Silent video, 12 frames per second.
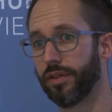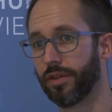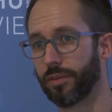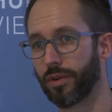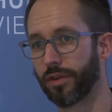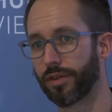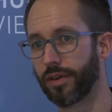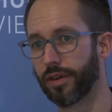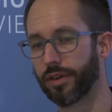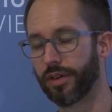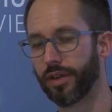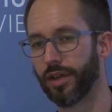even more
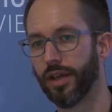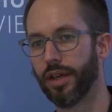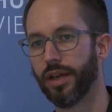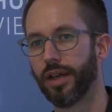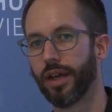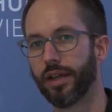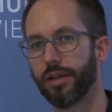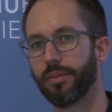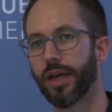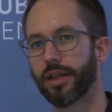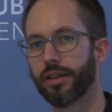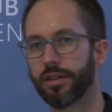strongly. And the
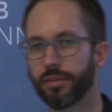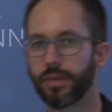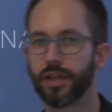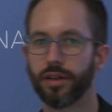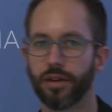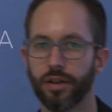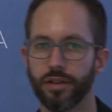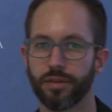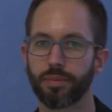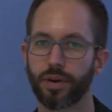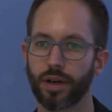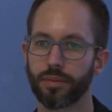mechanism here is
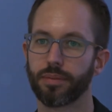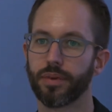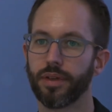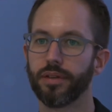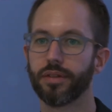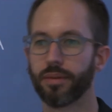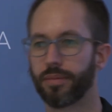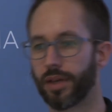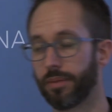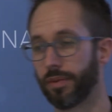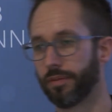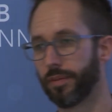probably some
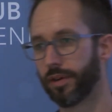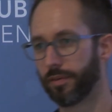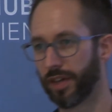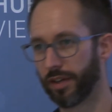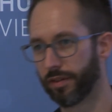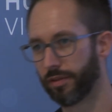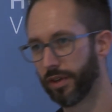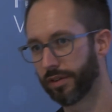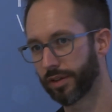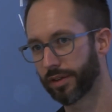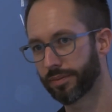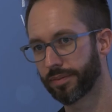type of motivated
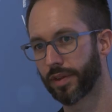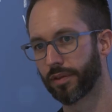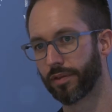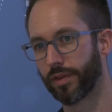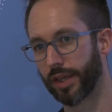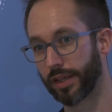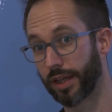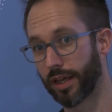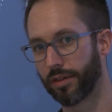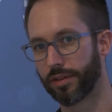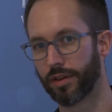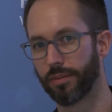reasoning. When we
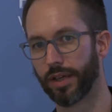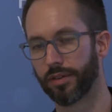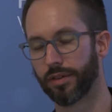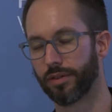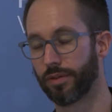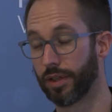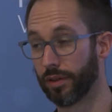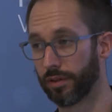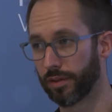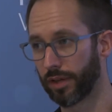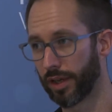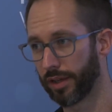encounter a message we
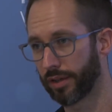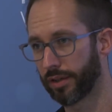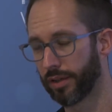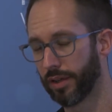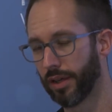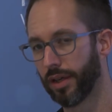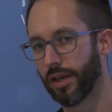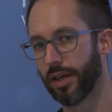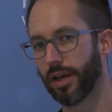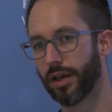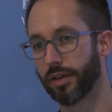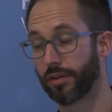don't like,
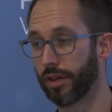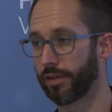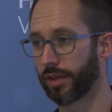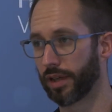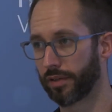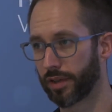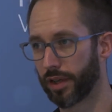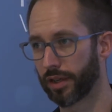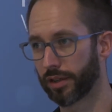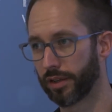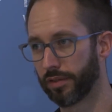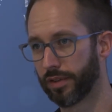It creates a kind of
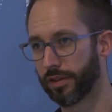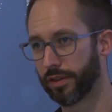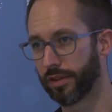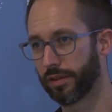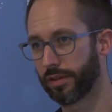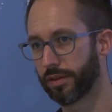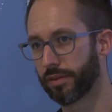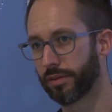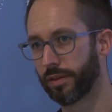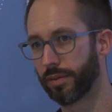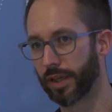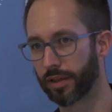cognitive dissonance.
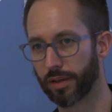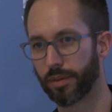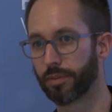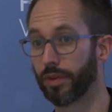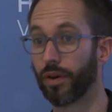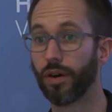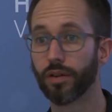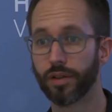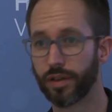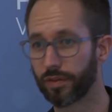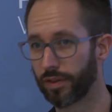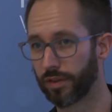We begin to come up with all the
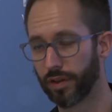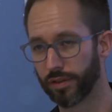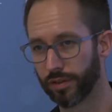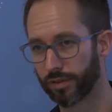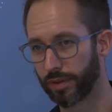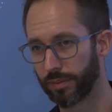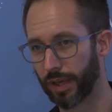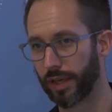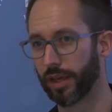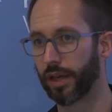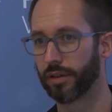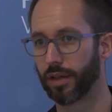different reasons we
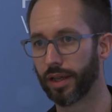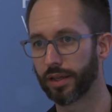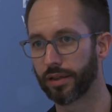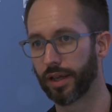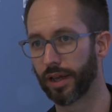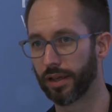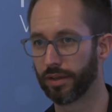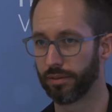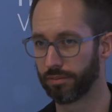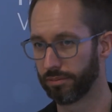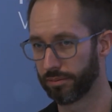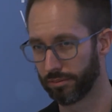might not like that